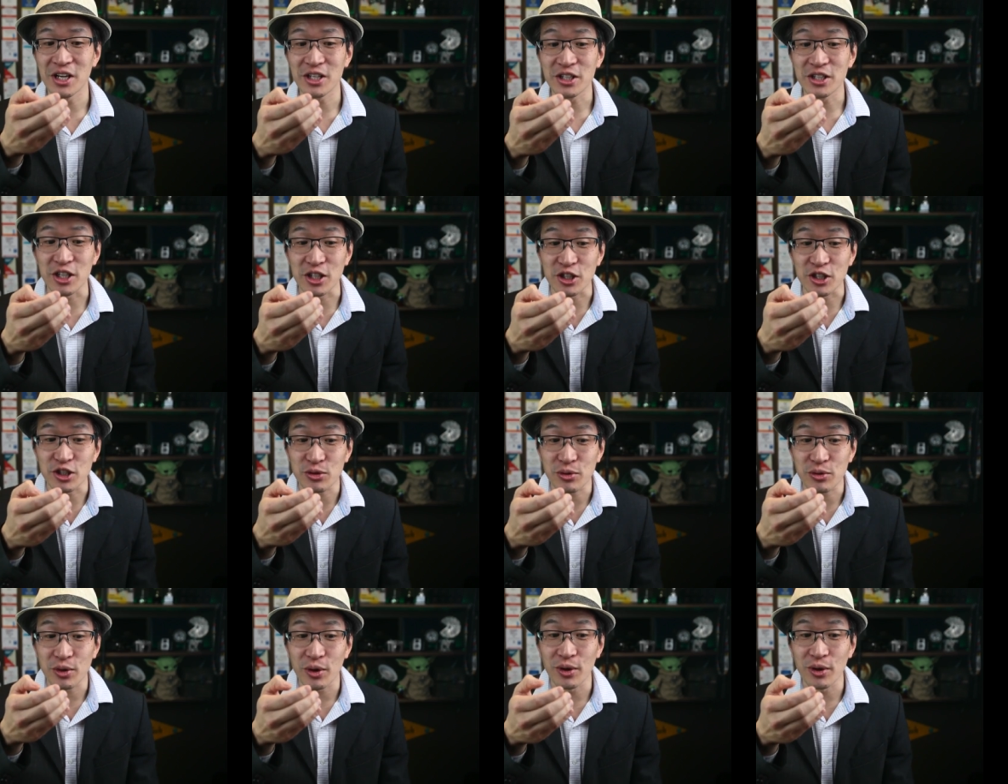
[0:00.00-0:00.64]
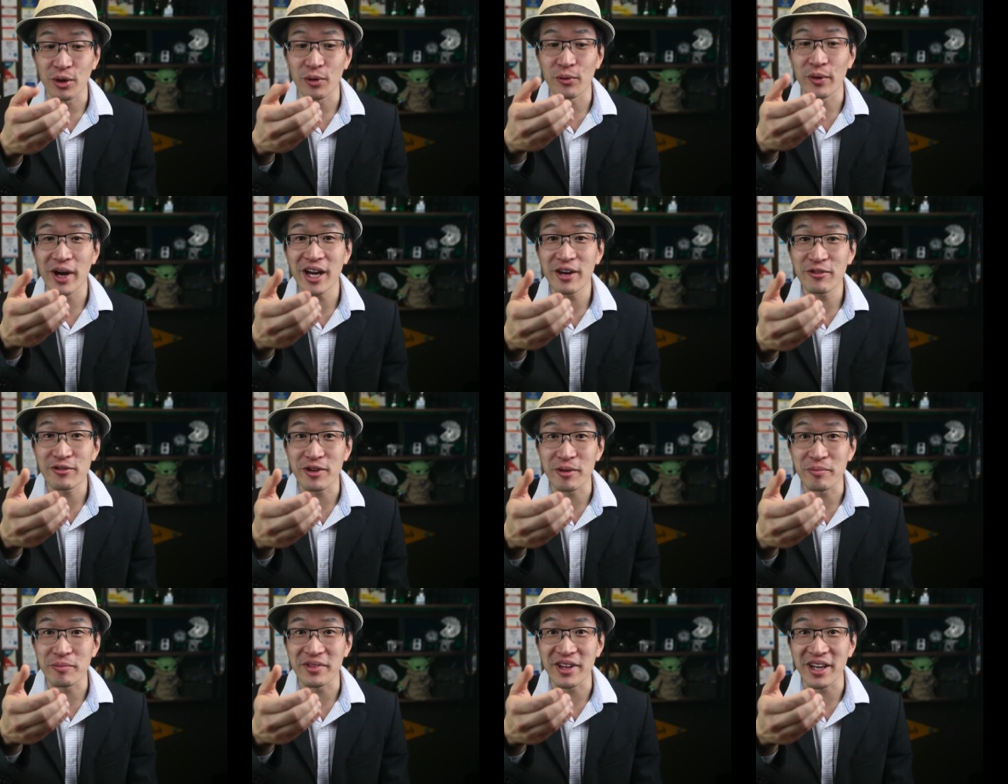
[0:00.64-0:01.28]
to scroll away
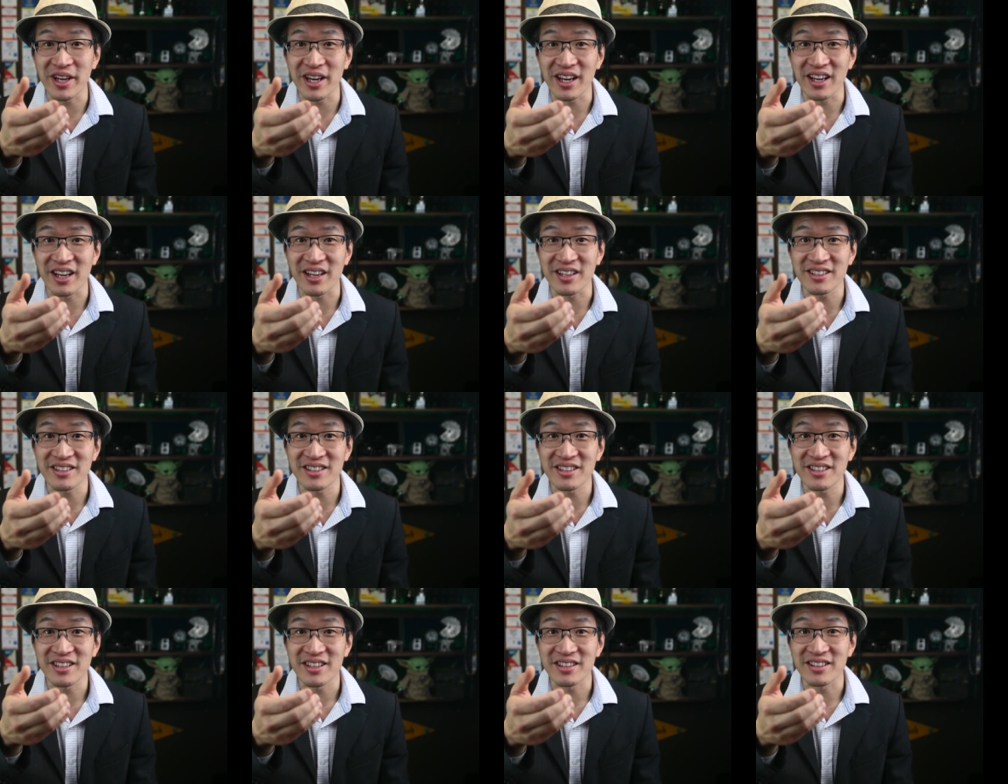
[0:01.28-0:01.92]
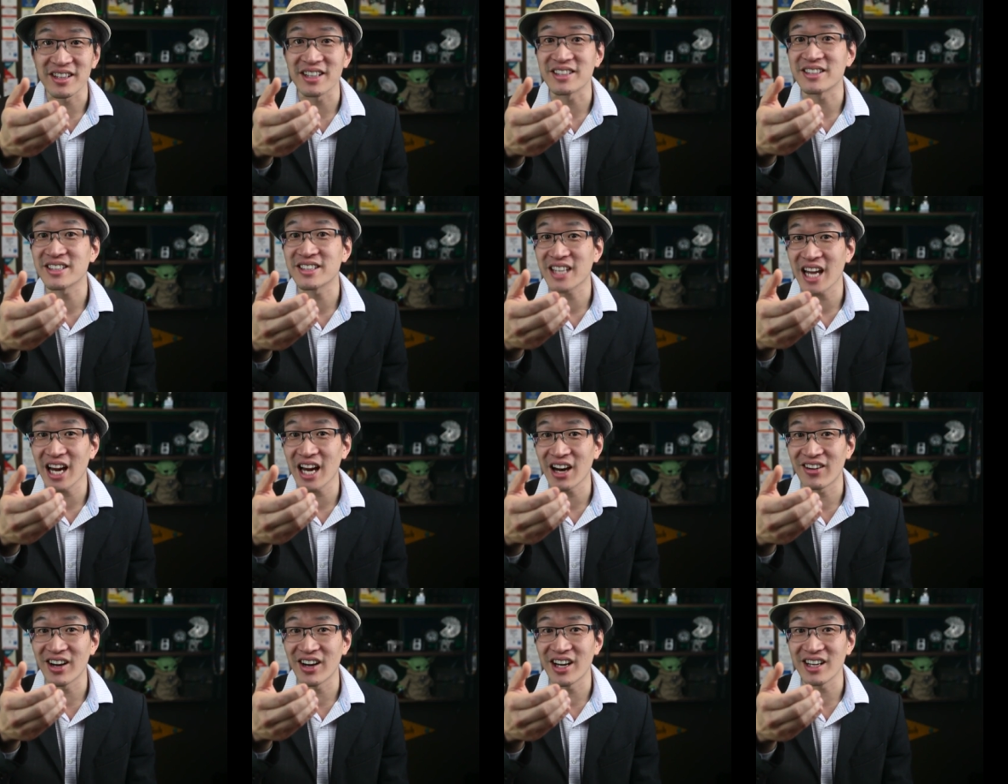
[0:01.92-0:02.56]
from things that
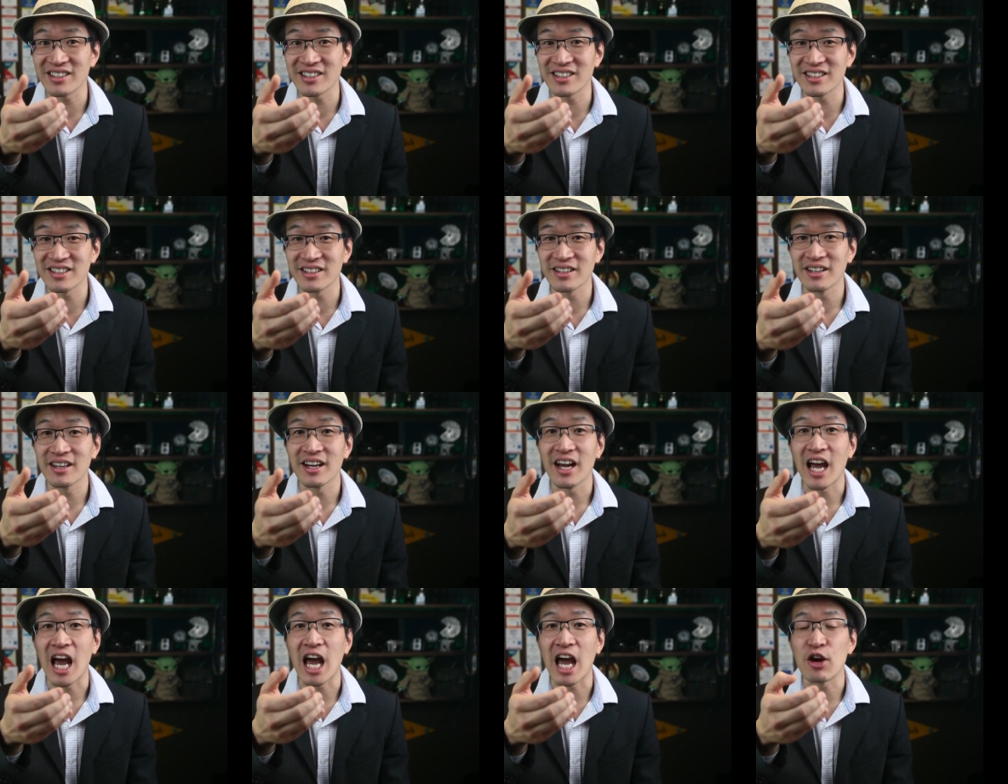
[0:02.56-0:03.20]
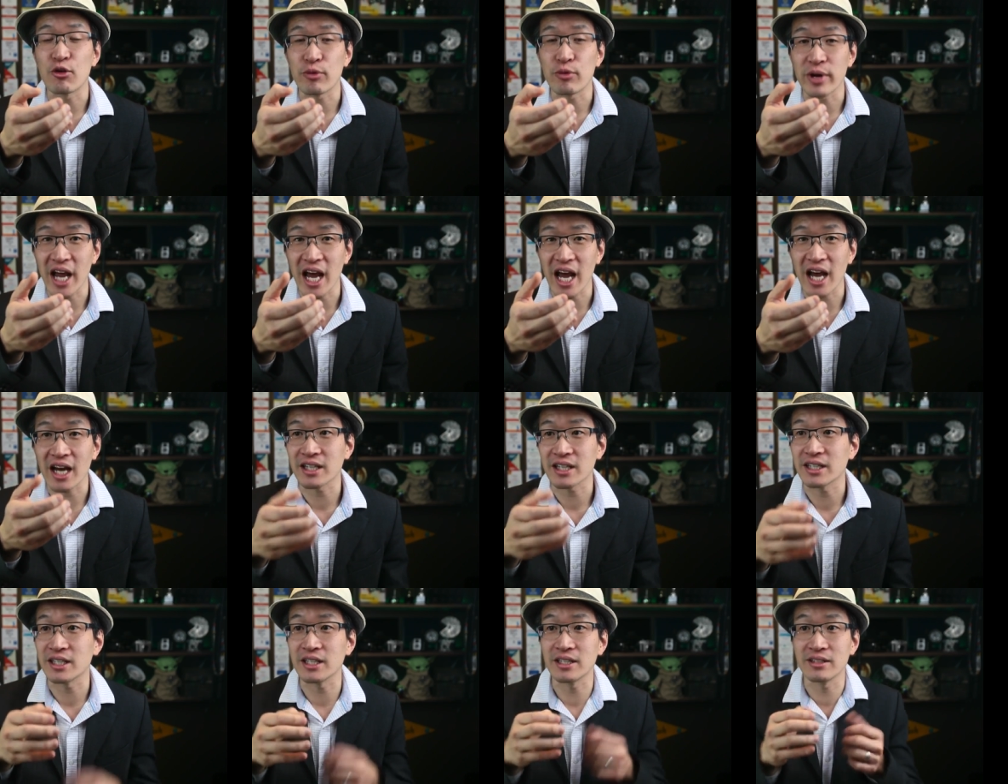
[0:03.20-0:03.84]
scare us and
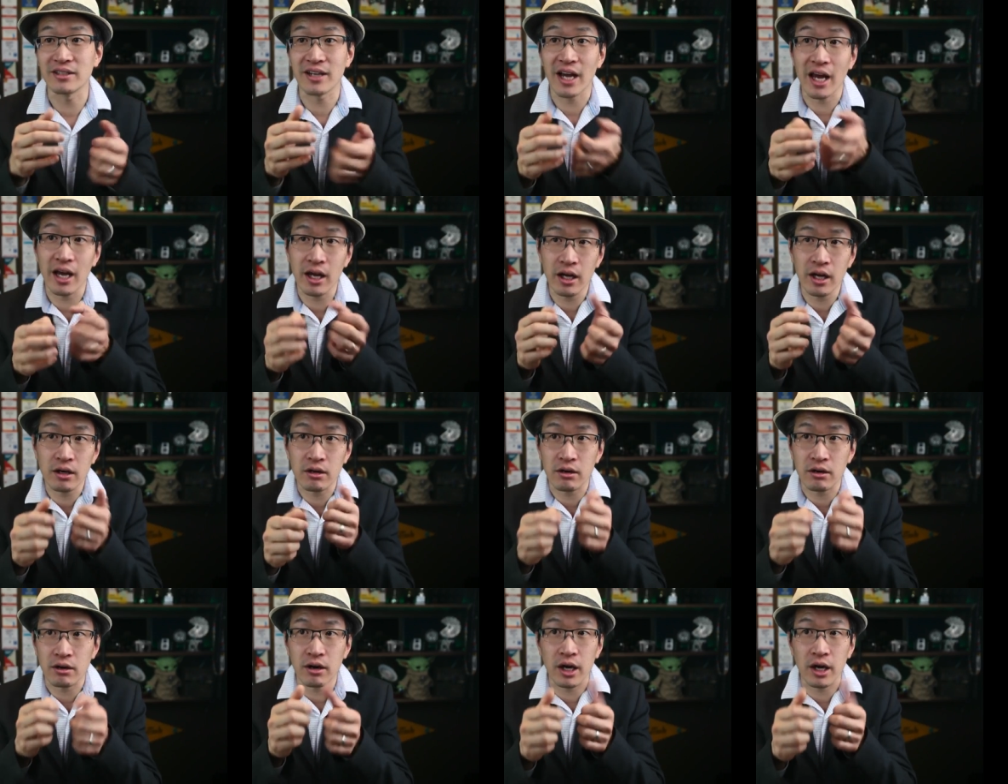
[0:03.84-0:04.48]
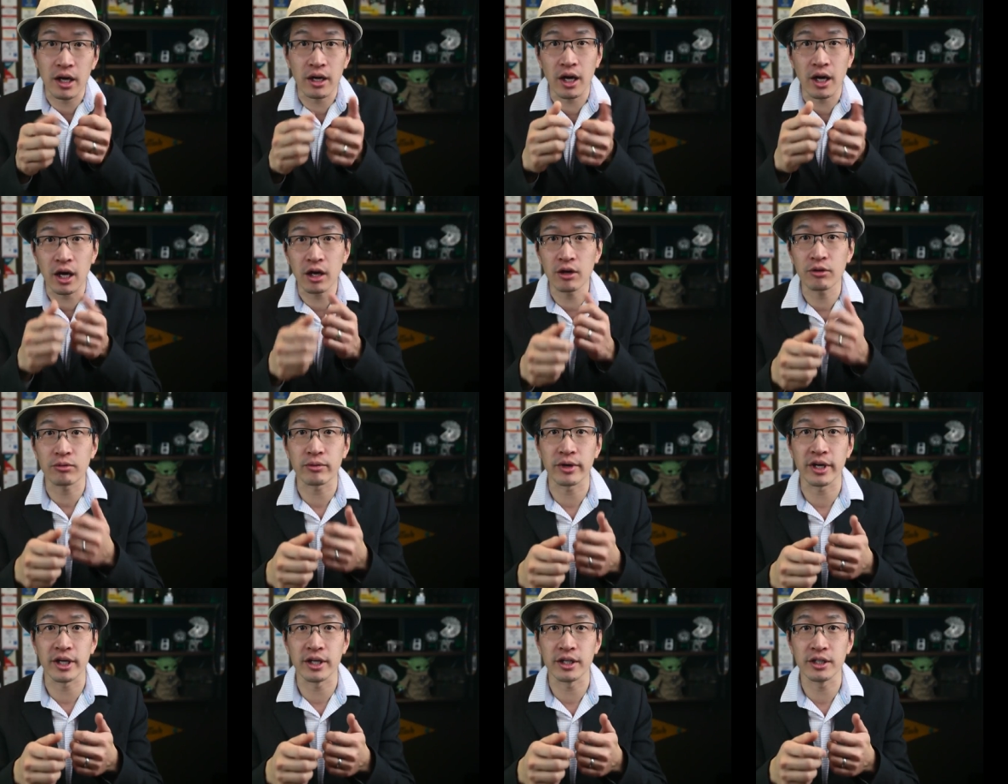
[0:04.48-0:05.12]
react in anger and
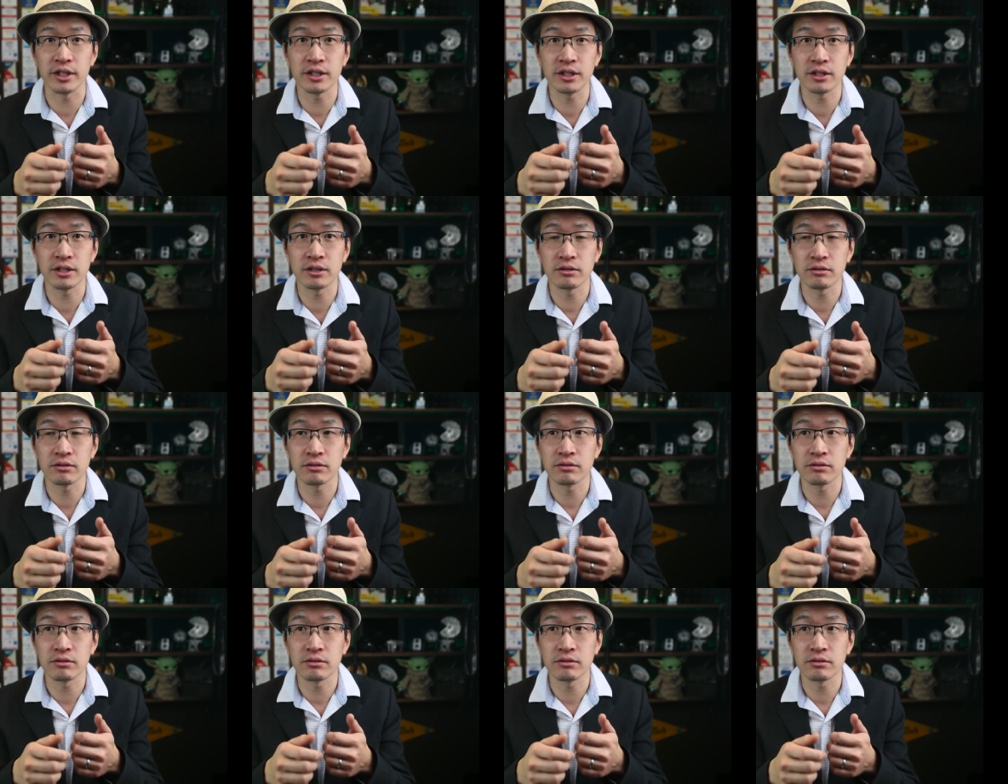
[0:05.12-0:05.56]
outrage